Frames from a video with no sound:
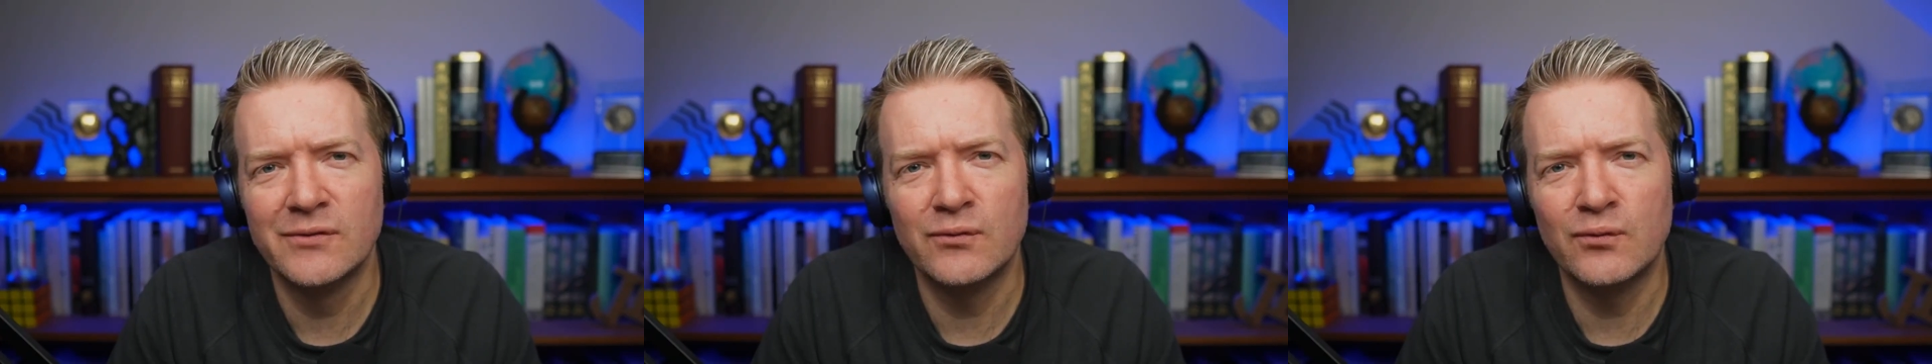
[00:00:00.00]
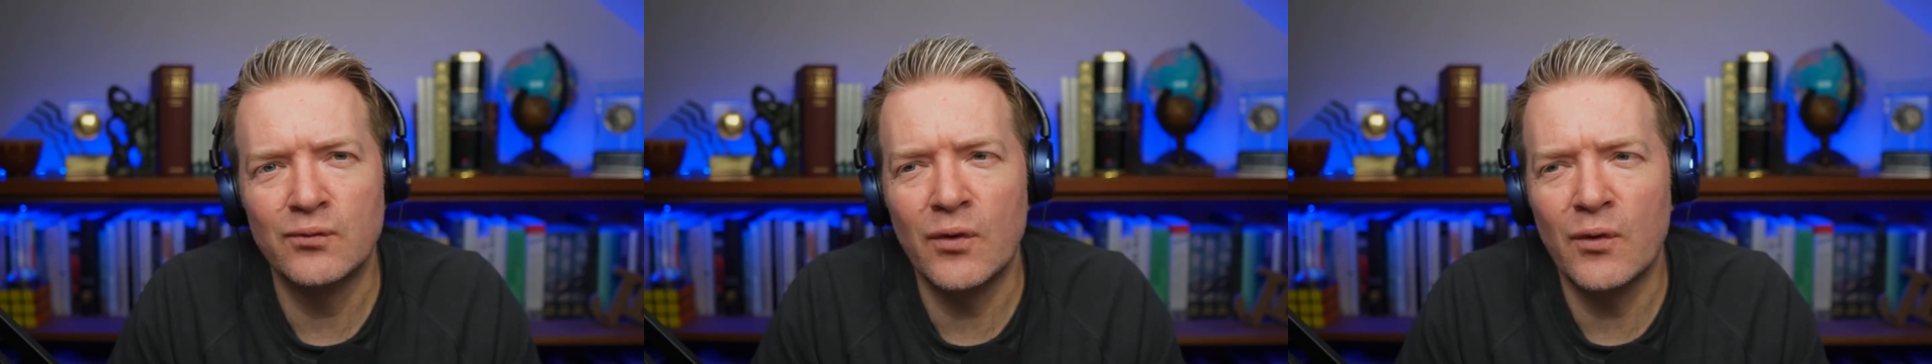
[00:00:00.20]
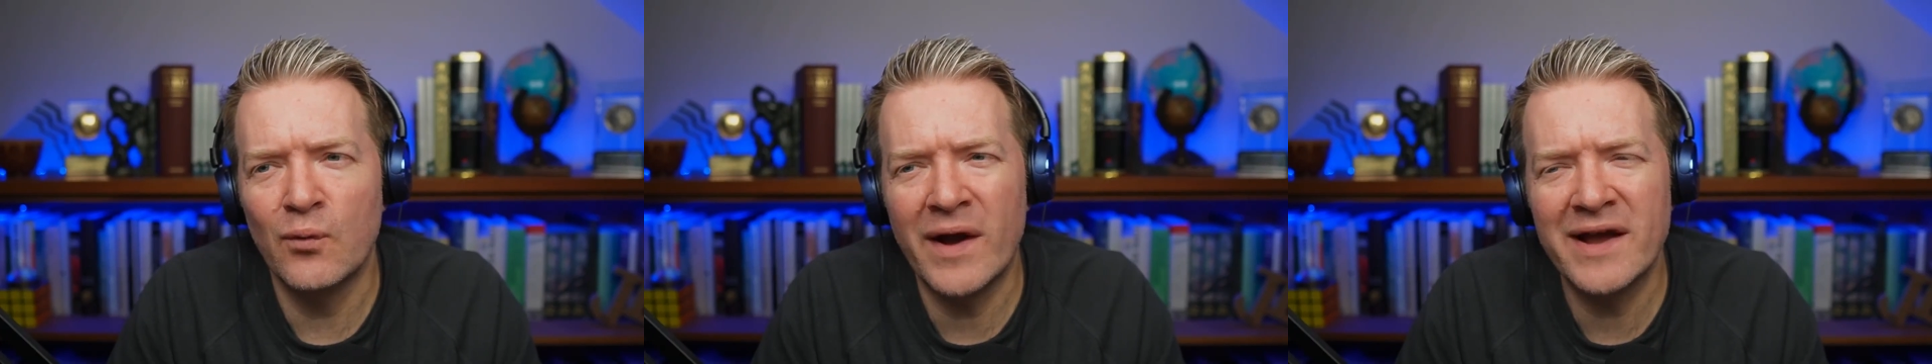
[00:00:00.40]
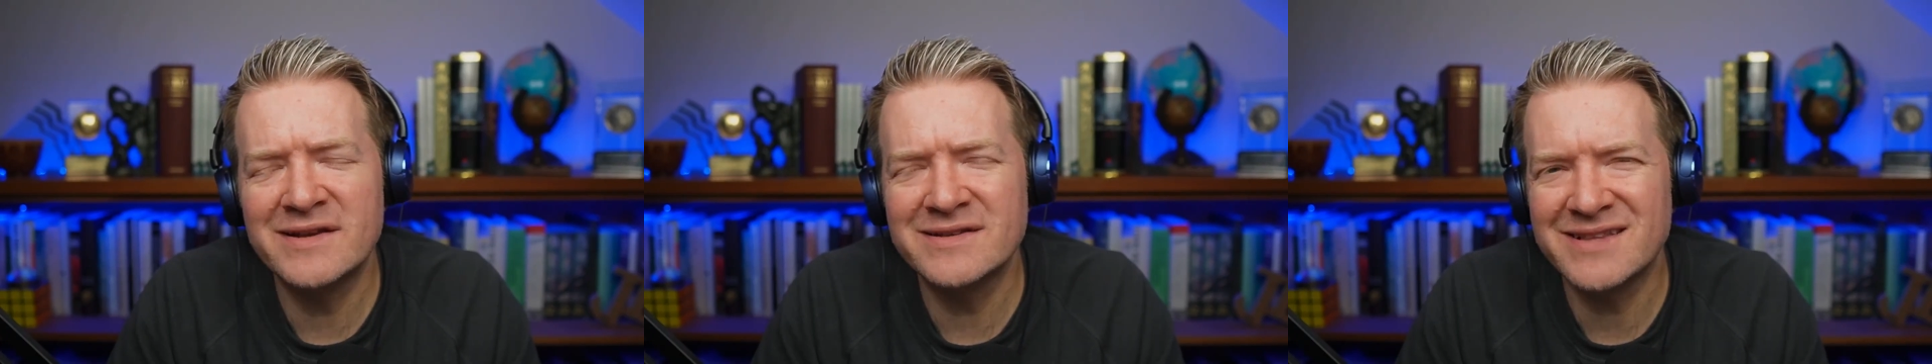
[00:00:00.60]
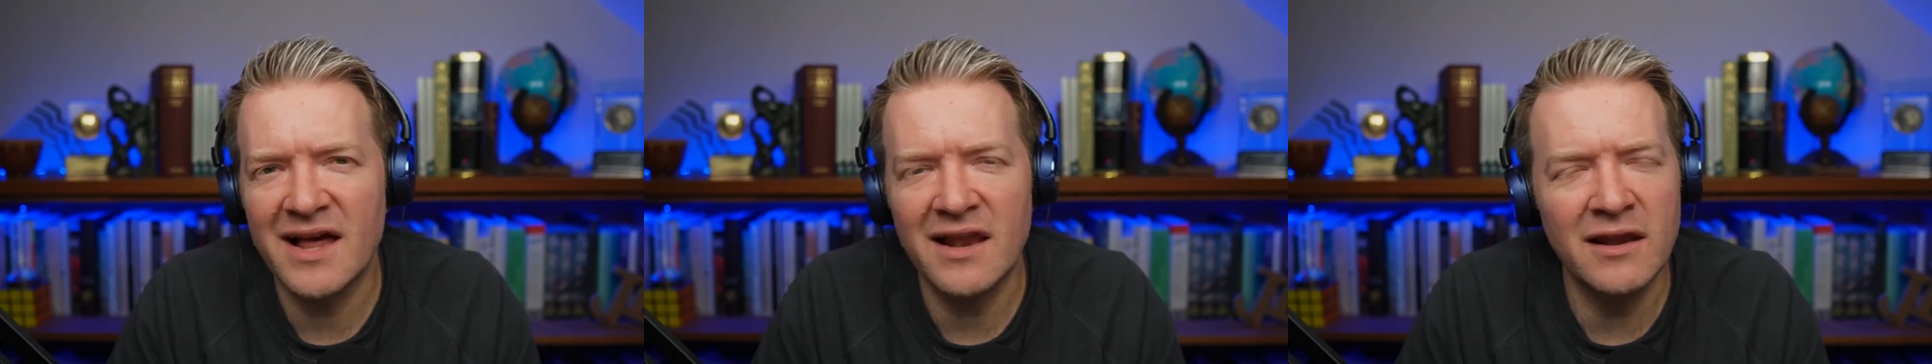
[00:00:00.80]
Where does
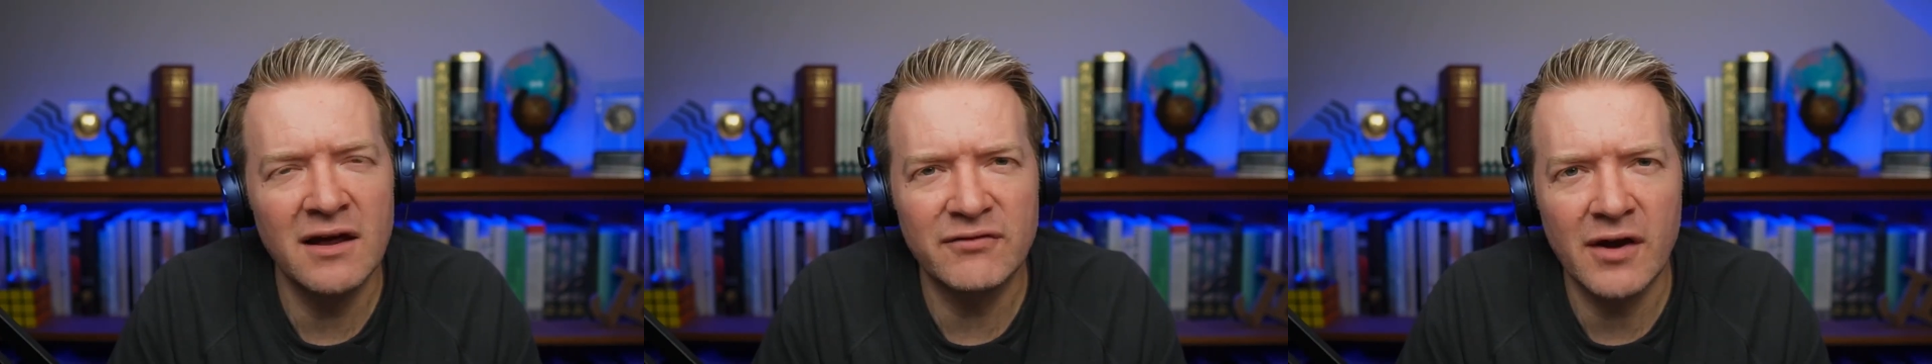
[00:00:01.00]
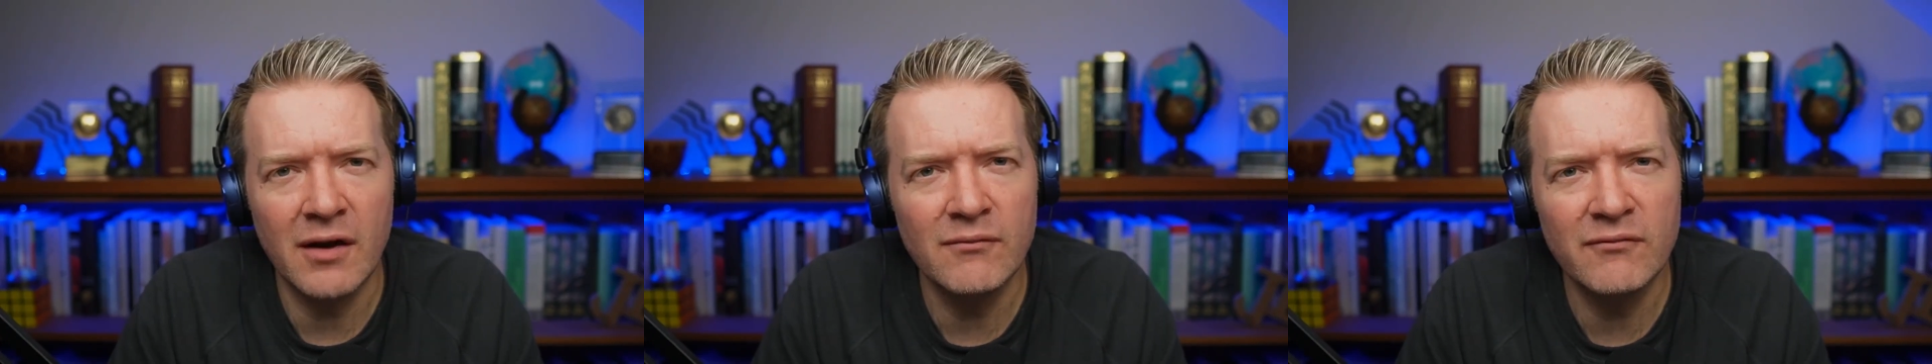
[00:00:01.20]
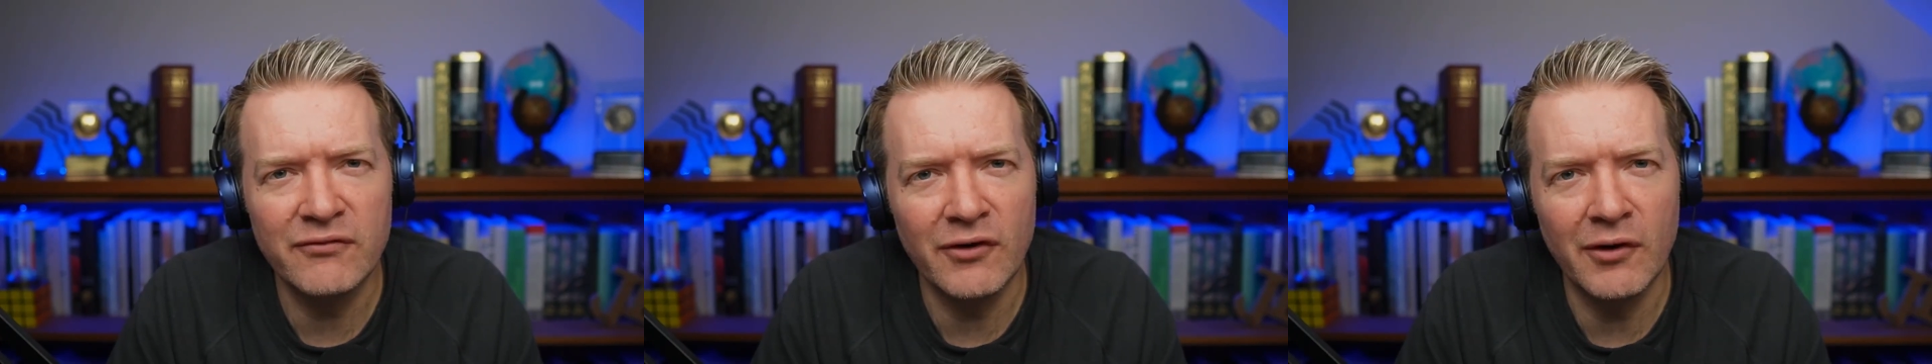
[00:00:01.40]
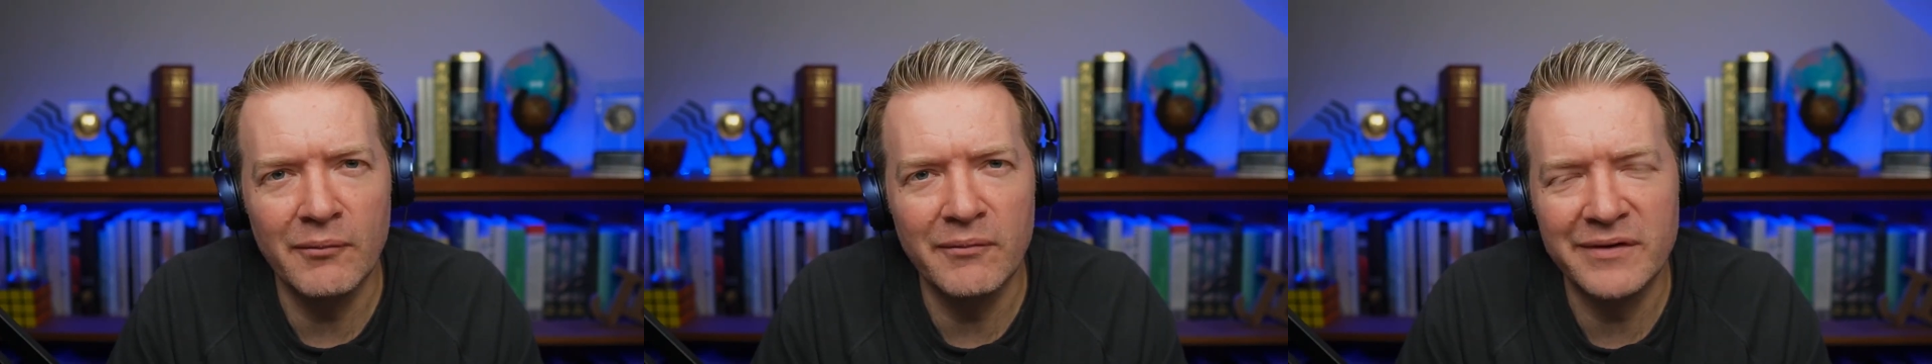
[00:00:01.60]
that love come from,